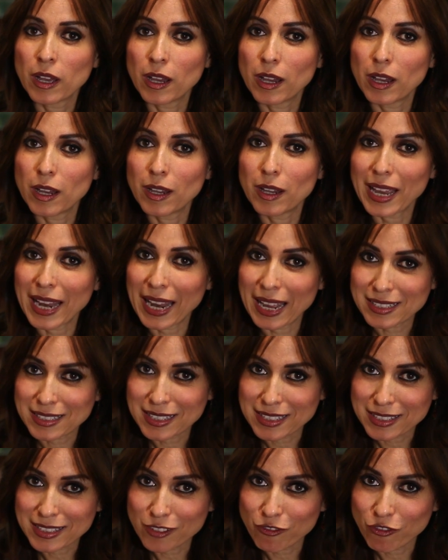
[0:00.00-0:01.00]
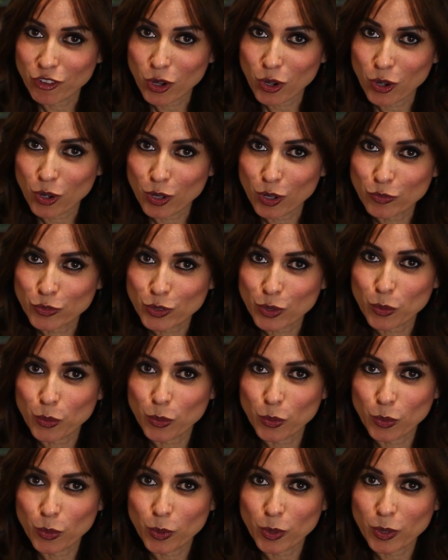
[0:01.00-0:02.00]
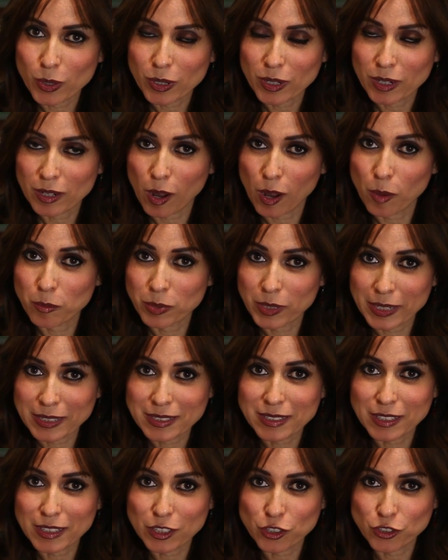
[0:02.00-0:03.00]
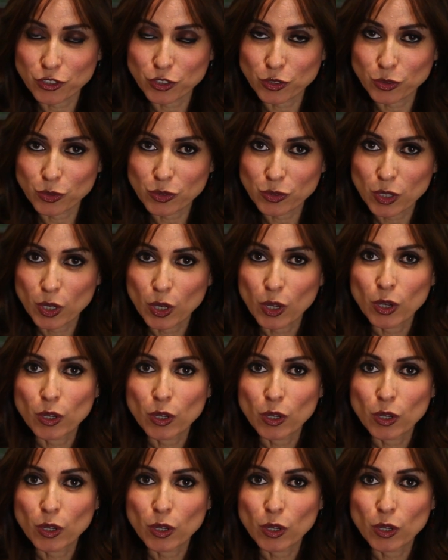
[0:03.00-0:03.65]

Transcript: assets involved or complex issues,